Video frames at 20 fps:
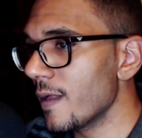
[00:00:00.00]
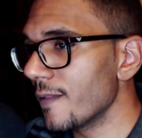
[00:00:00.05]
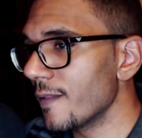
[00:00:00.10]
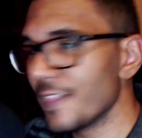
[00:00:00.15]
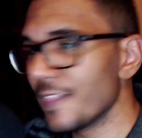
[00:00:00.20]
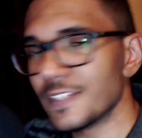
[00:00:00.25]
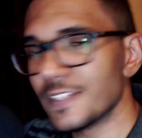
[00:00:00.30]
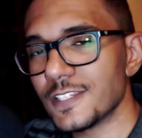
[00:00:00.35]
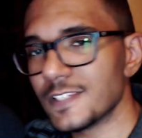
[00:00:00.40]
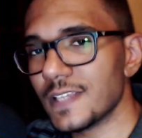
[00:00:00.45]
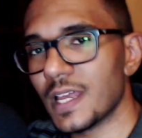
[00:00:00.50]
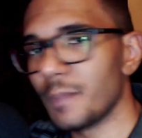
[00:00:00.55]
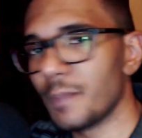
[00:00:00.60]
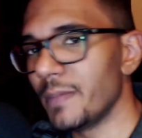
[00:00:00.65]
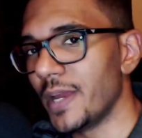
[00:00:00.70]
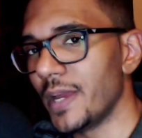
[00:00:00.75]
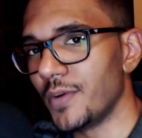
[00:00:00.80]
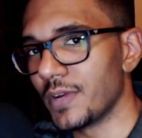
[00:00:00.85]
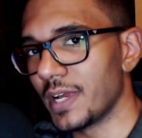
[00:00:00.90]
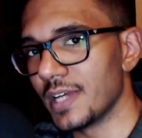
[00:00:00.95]
This is not a
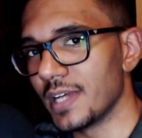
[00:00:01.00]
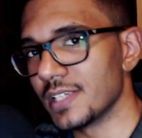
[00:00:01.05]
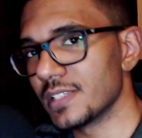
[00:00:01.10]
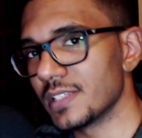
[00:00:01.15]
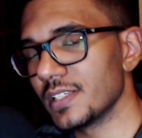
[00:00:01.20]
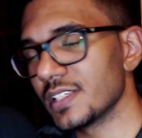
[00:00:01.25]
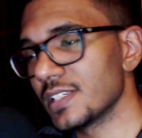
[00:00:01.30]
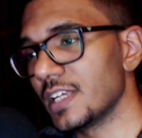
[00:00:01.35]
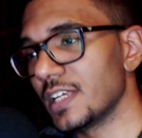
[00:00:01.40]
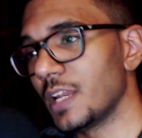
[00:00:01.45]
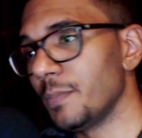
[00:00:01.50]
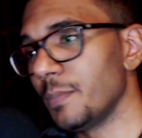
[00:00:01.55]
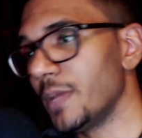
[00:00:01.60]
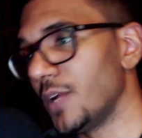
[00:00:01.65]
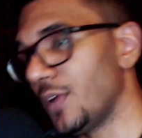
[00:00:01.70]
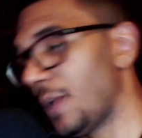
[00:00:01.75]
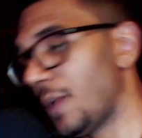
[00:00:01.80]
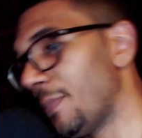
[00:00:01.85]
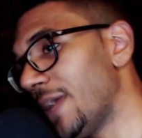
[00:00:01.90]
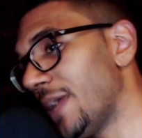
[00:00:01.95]
parry, guys. This is not a
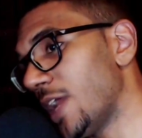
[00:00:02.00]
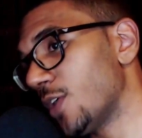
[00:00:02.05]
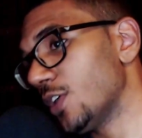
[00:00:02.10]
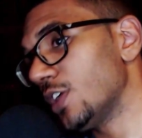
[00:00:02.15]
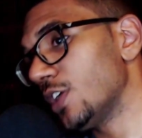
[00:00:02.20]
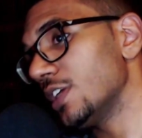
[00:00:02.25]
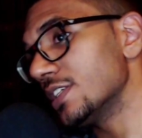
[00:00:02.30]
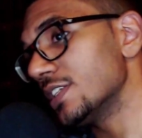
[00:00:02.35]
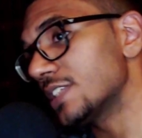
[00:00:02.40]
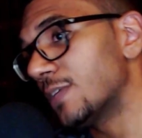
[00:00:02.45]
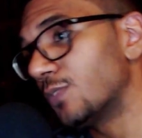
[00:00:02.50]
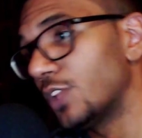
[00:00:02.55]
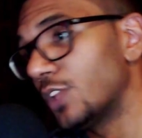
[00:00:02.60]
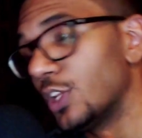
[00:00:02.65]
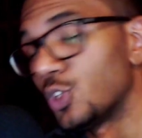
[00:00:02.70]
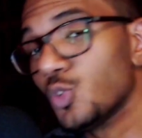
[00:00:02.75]
parry. A parry is something that